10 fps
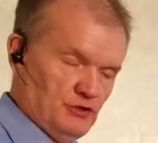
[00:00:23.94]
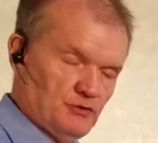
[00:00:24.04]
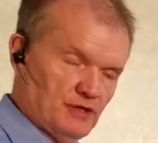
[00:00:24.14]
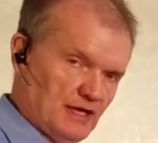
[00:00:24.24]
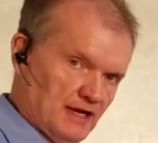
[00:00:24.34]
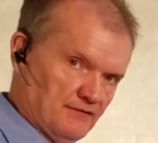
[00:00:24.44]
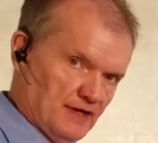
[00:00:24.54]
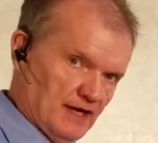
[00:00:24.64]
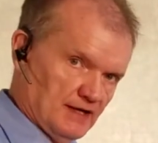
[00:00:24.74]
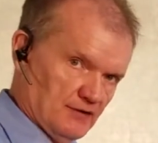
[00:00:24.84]
you could have
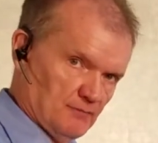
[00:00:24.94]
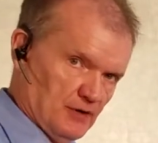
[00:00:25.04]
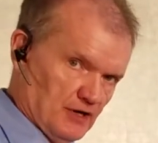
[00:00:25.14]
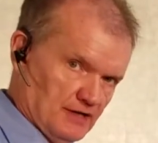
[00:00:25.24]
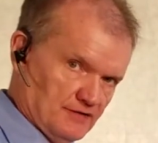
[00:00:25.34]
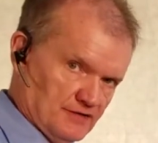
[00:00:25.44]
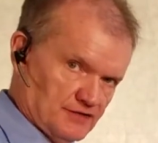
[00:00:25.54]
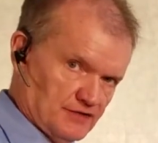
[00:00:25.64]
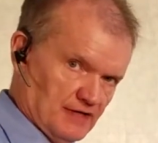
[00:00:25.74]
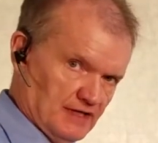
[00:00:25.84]
that on part of the
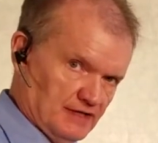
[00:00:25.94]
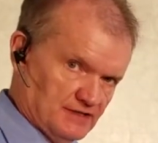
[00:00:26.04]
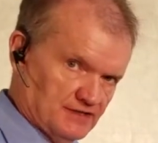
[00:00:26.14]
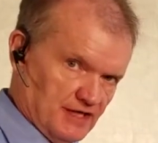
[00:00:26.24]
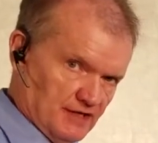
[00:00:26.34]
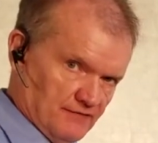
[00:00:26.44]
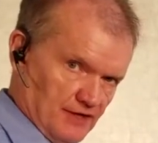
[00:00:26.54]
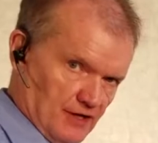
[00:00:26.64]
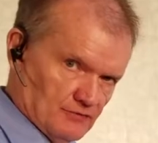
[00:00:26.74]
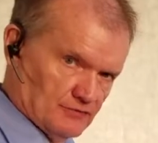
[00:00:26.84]
screen instead of the whole